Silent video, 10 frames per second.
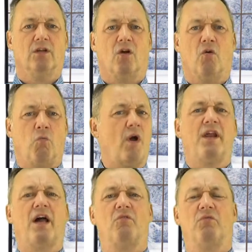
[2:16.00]
When
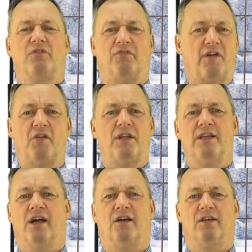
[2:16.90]
I was very
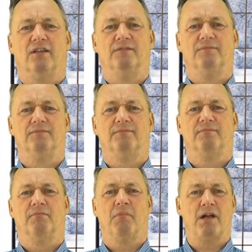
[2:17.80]
young,
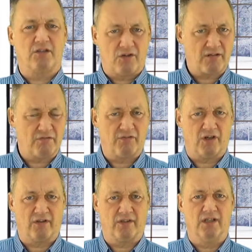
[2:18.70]
my
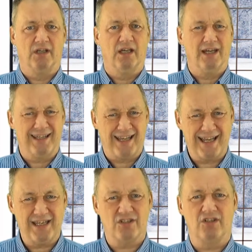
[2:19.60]
grandfather
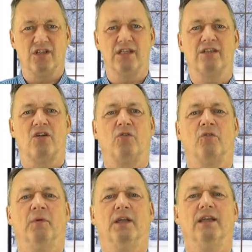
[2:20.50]
occasionally
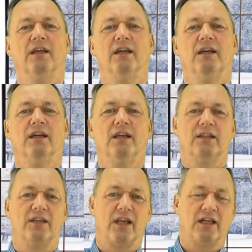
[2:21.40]
told me
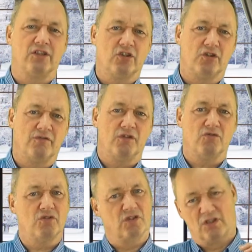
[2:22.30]
that I should have
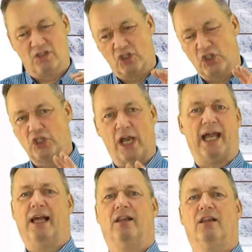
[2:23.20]
used
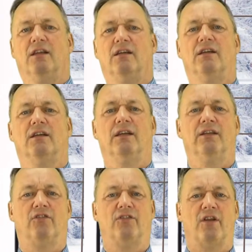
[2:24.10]
shall
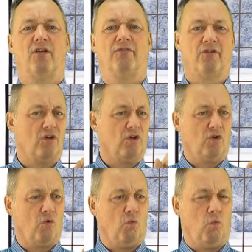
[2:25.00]
instead of
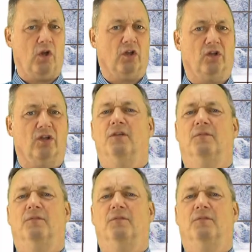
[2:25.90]
will.